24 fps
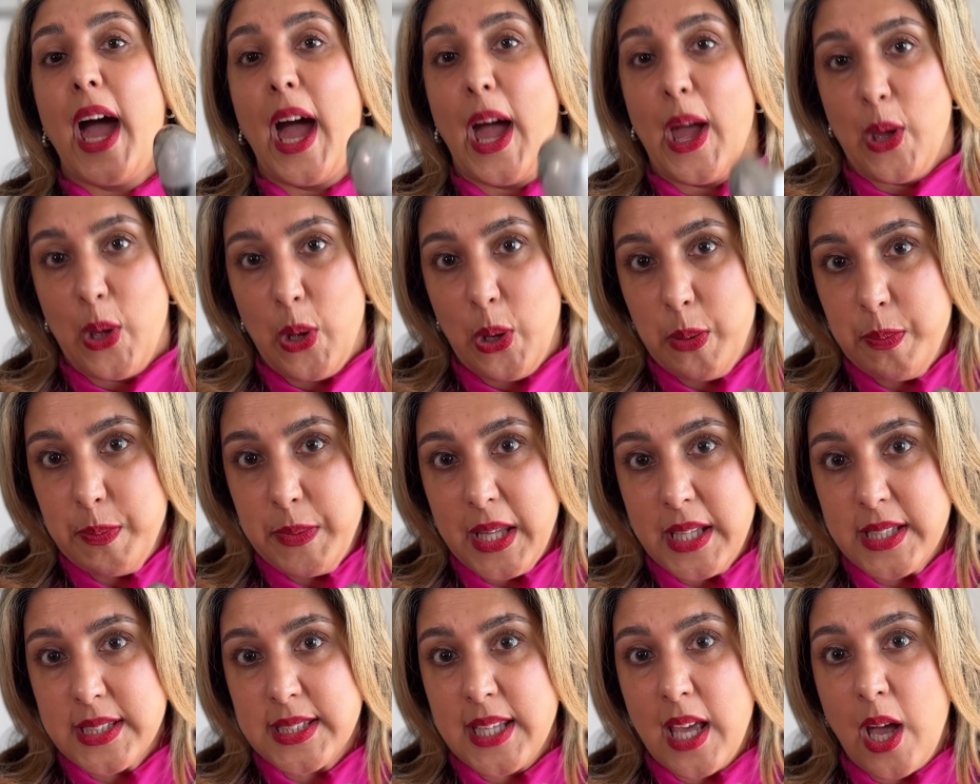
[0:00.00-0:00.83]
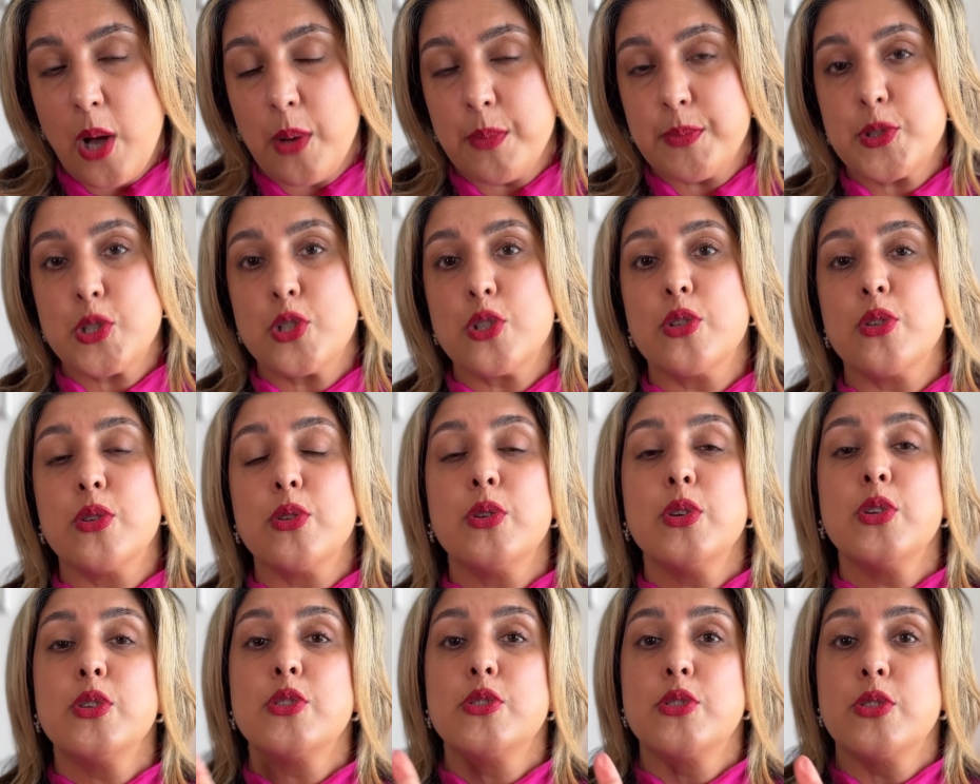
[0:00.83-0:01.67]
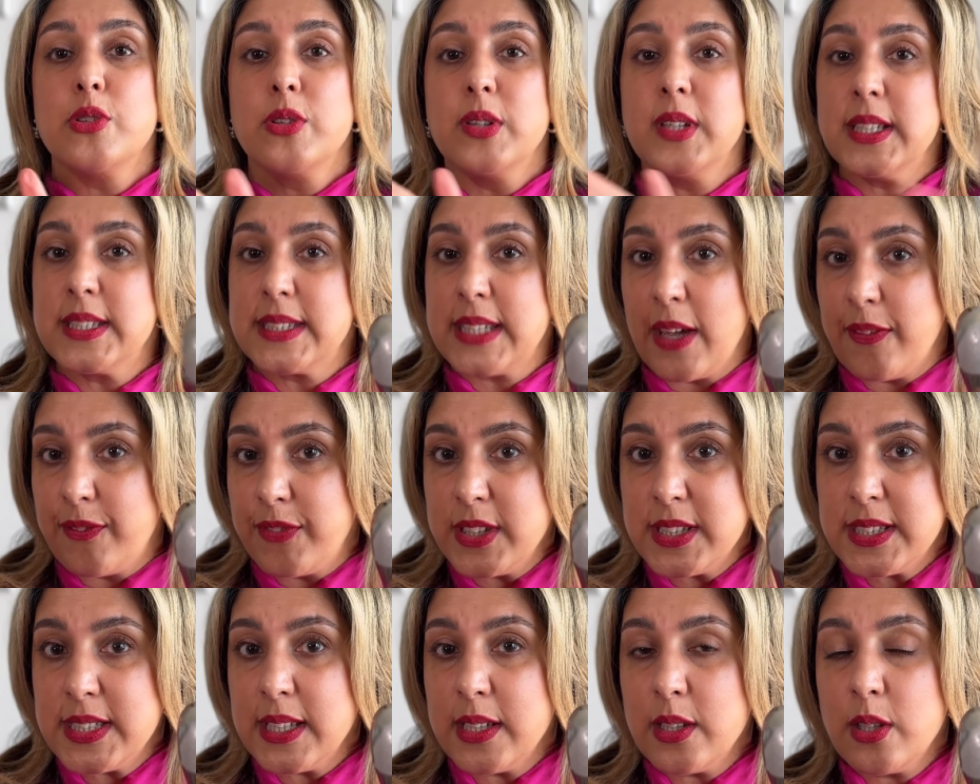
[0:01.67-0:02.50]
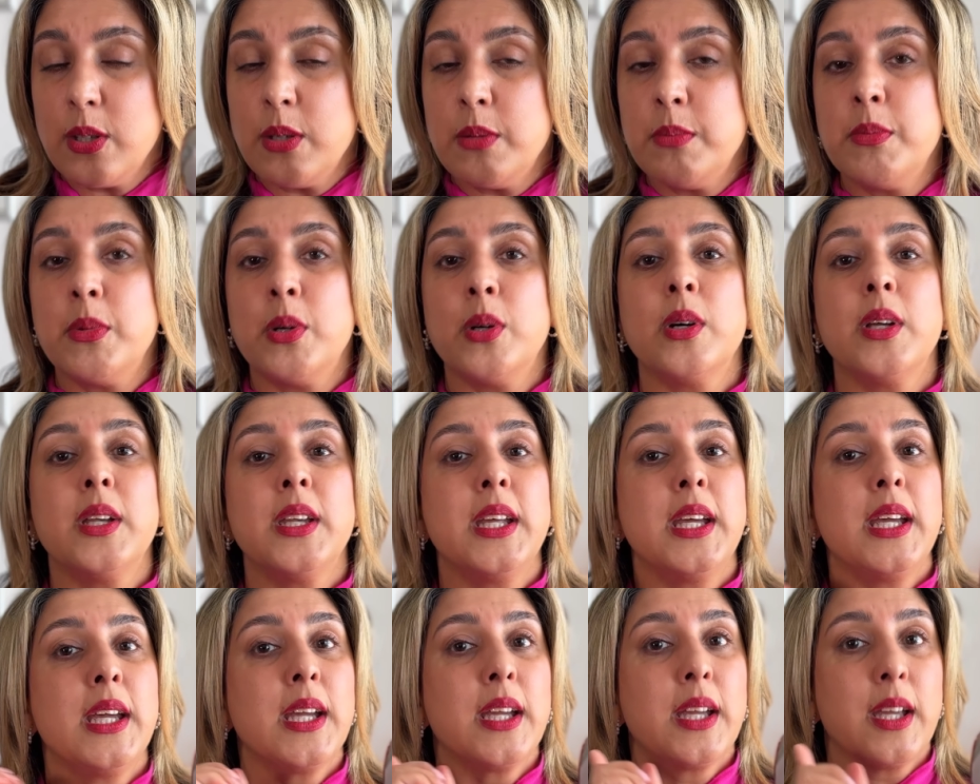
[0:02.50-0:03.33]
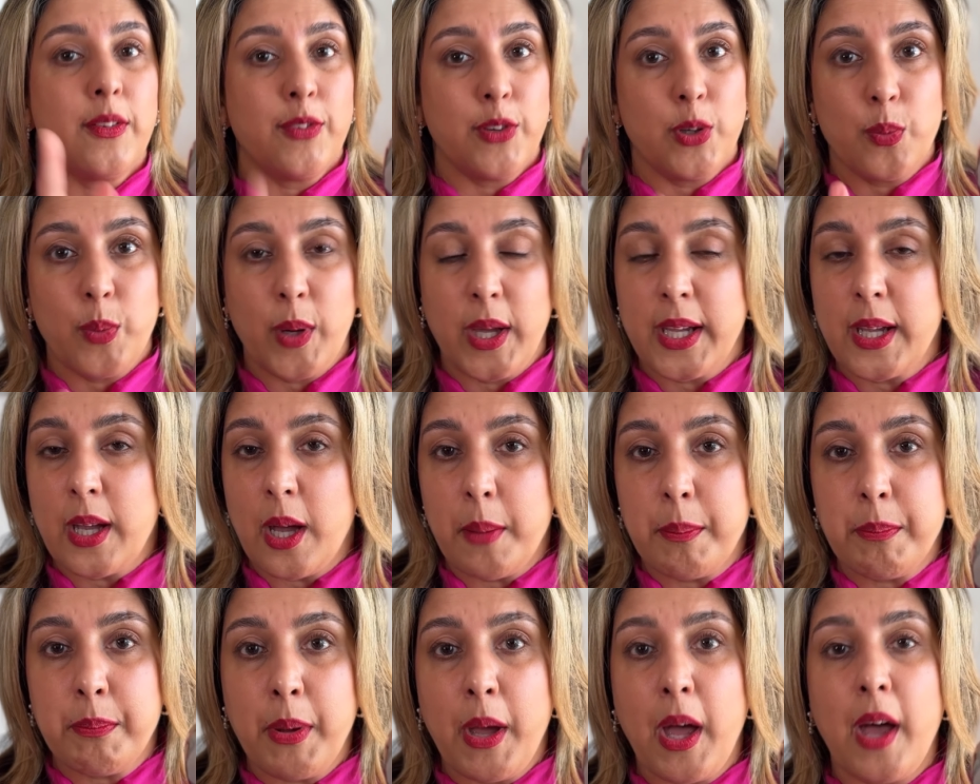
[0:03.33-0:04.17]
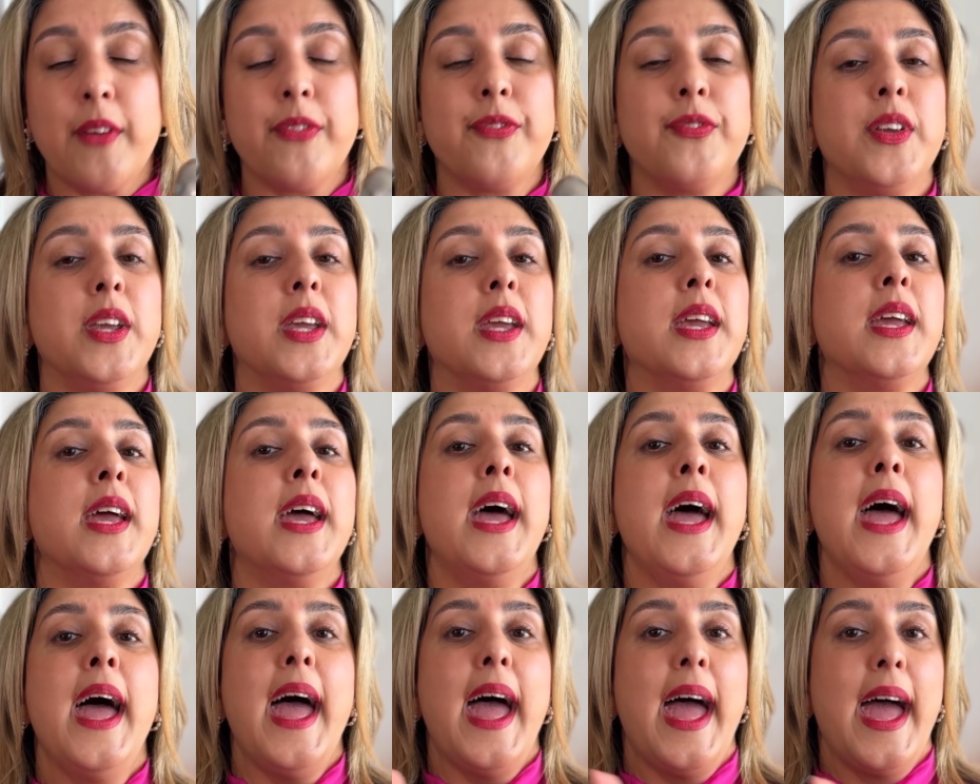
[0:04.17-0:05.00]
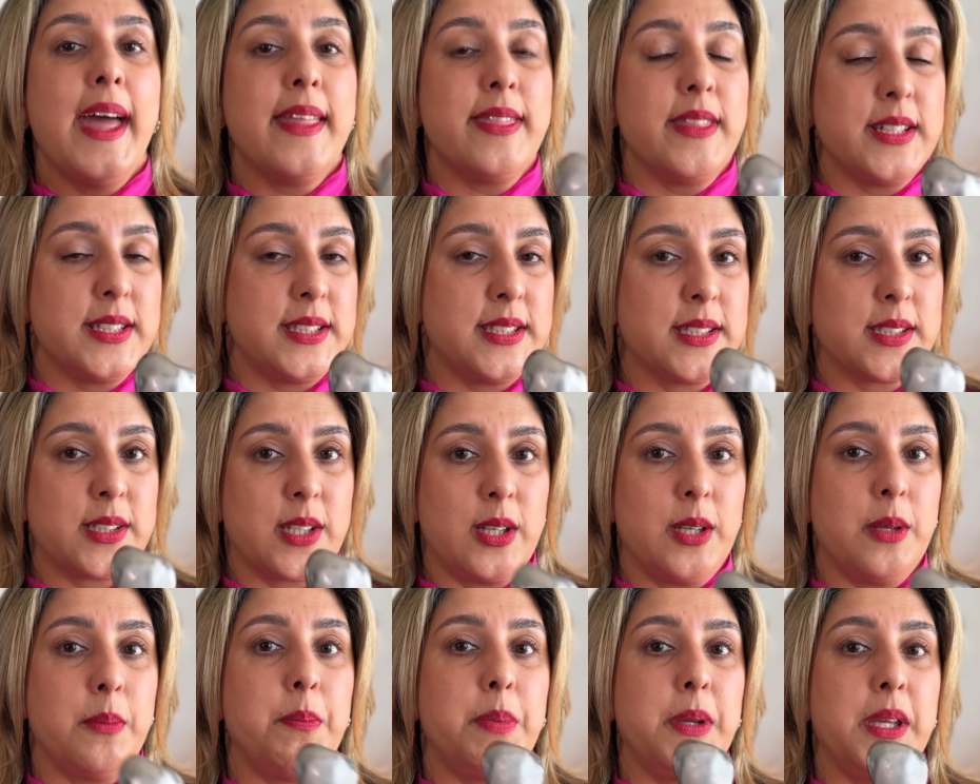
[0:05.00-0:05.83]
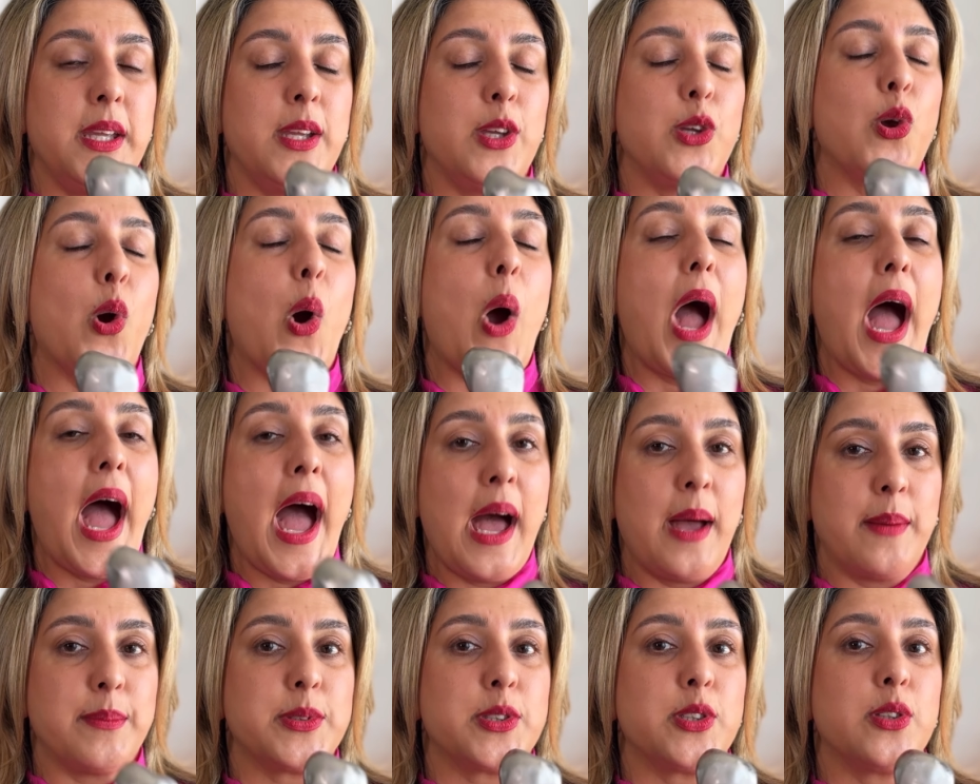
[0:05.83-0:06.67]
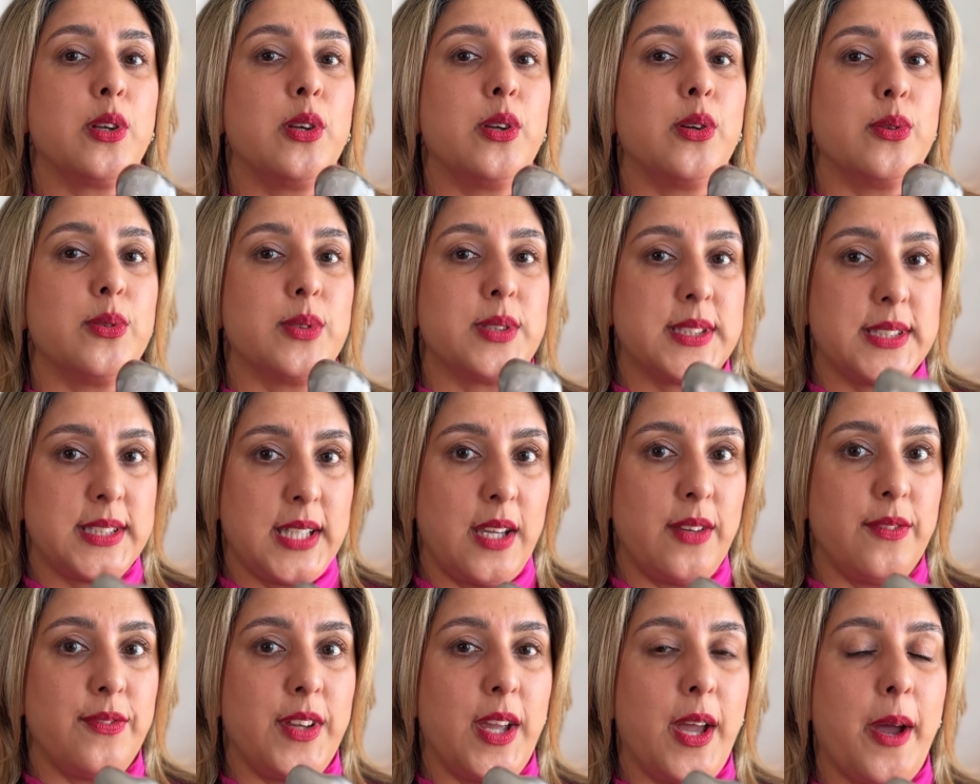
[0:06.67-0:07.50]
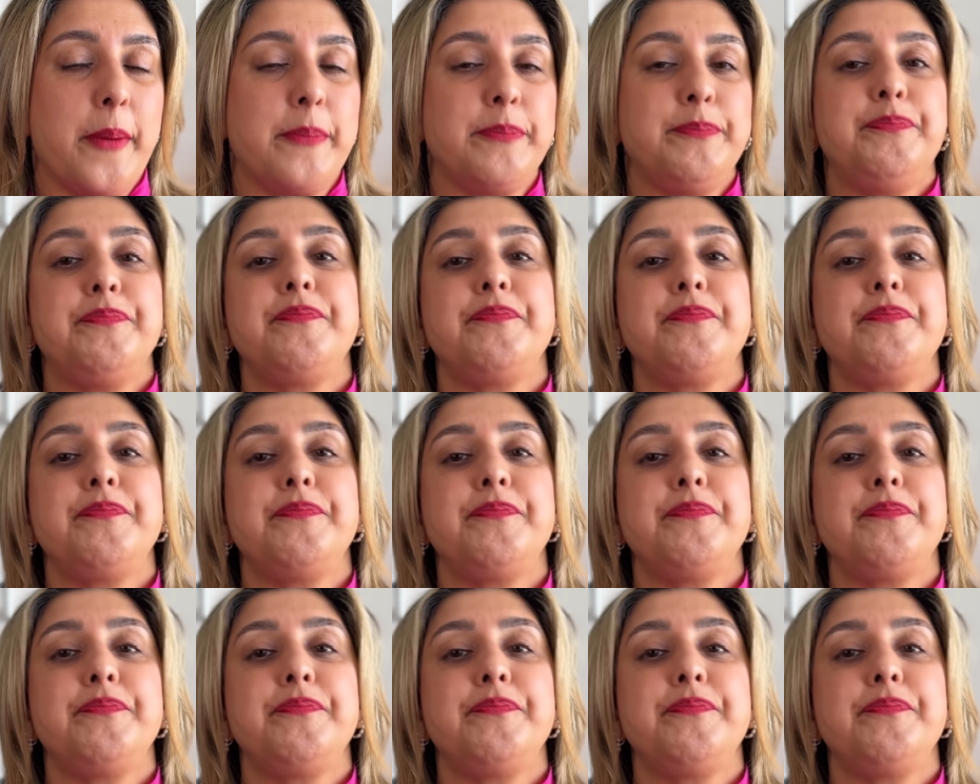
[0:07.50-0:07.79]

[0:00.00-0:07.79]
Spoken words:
Hope that's helped you. Do this every single morning if you wake up puffy, and this is going to be your absolute savior.